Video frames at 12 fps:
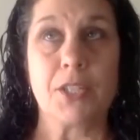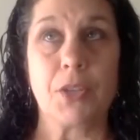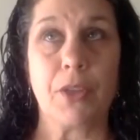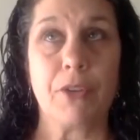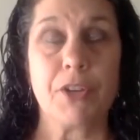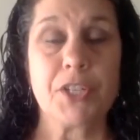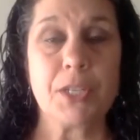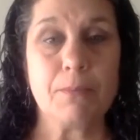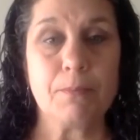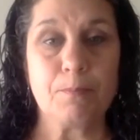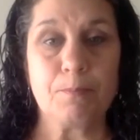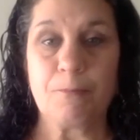So there are
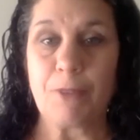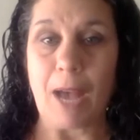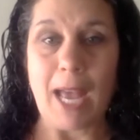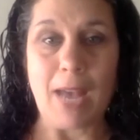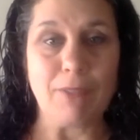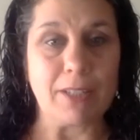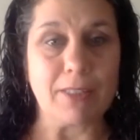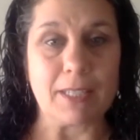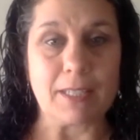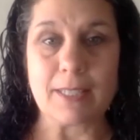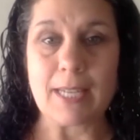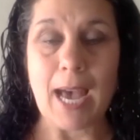some I have like the
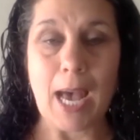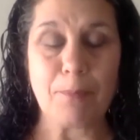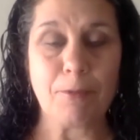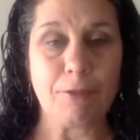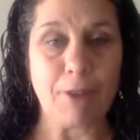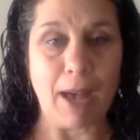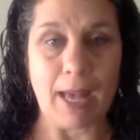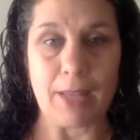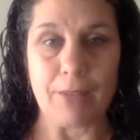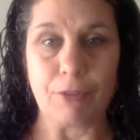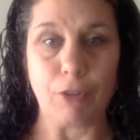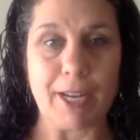top
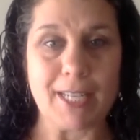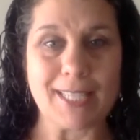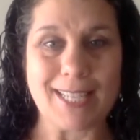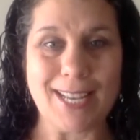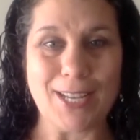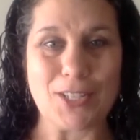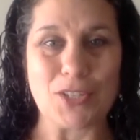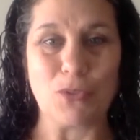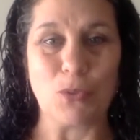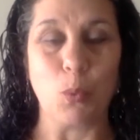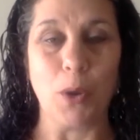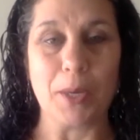five greatest hits
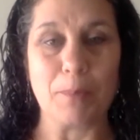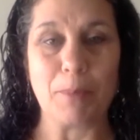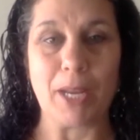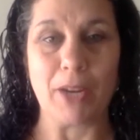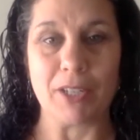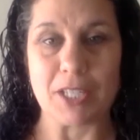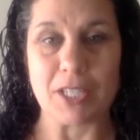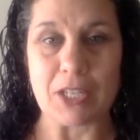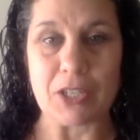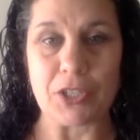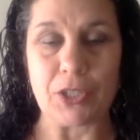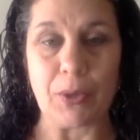of what parents
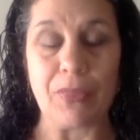can do.